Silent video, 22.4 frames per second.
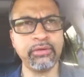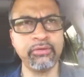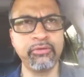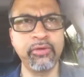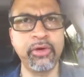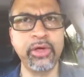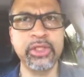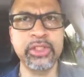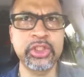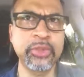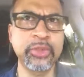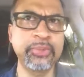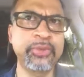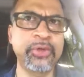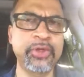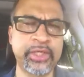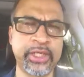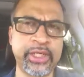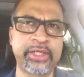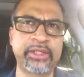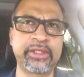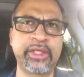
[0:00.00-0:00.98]
wants to
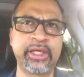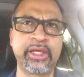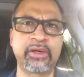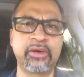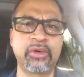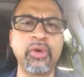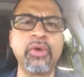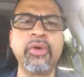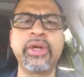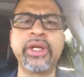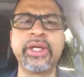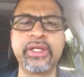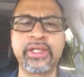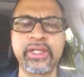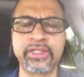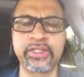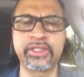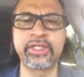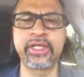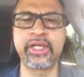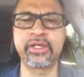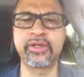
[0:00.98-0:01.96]
protect their own
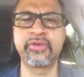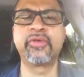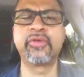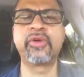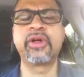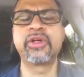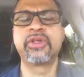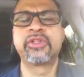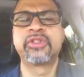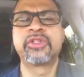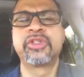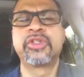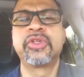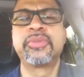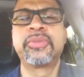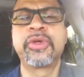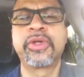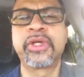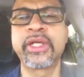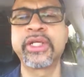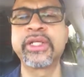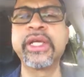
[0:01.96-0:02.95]
industry and wants to
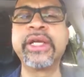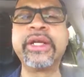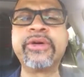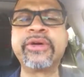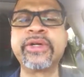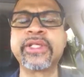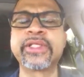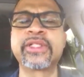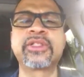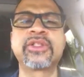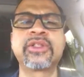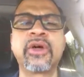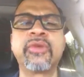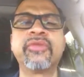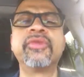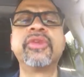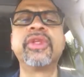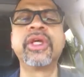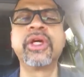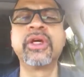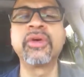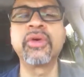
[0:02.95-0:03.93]
protect the interests of
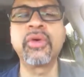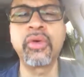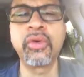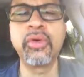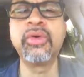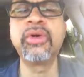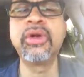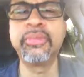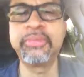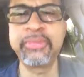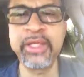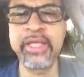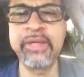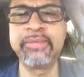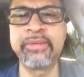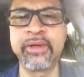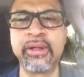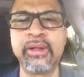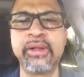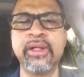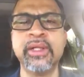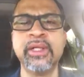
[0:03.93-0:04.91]
their own
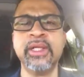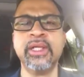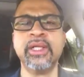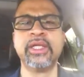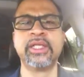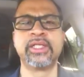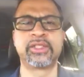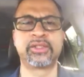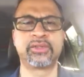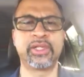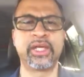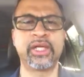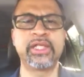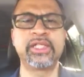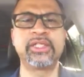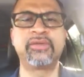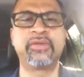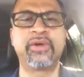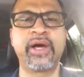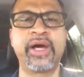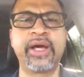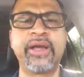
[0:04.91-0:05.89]
people. So that
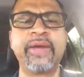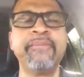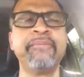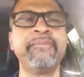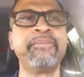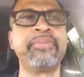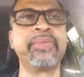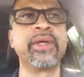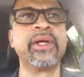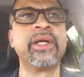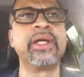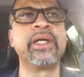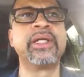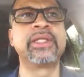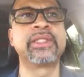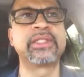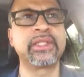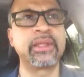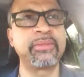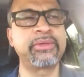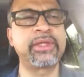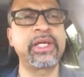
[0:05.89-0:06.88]
is why
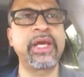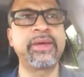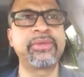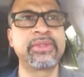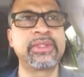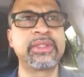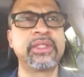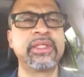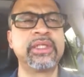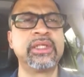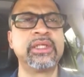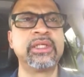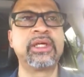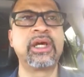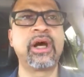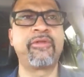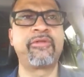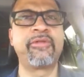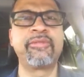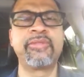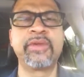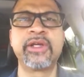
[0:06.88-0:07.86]
sometimes the
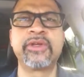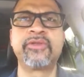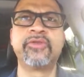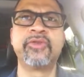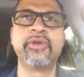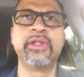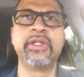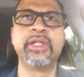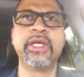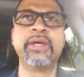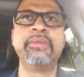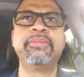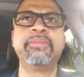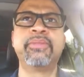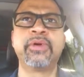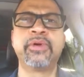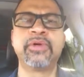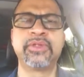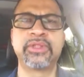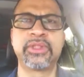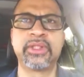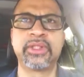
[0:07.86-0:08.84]
government will
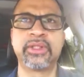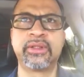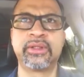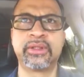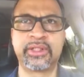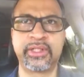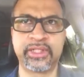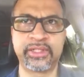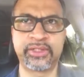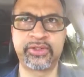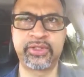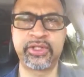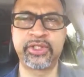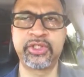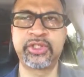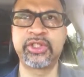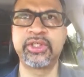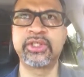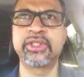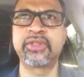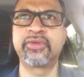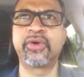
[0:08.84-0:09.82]
impose
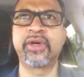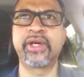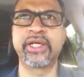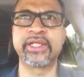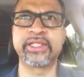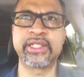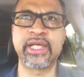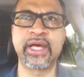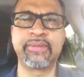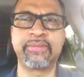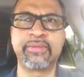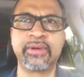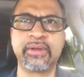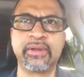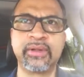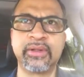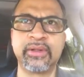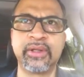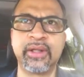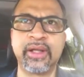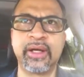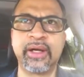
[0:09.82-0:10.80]
restrictions. For
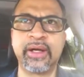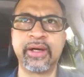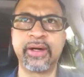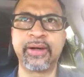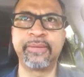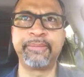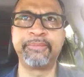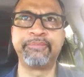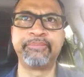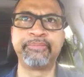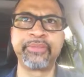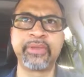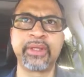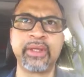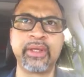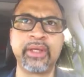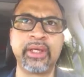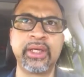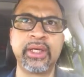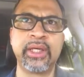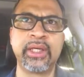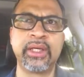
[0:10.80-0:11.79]
example,
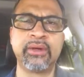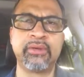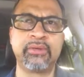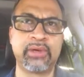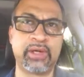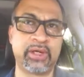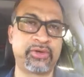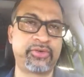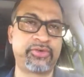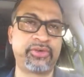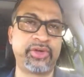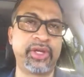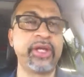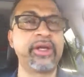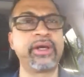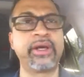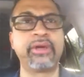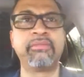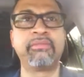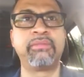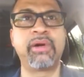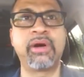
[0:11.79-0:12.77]
a trade
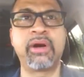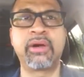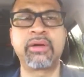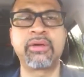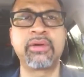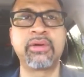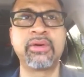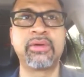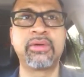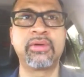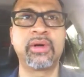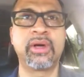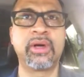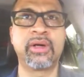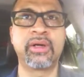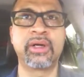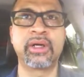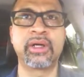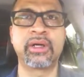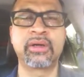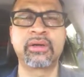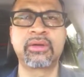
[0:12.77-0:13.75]
embargo
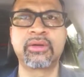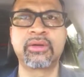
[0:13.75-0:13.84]
or a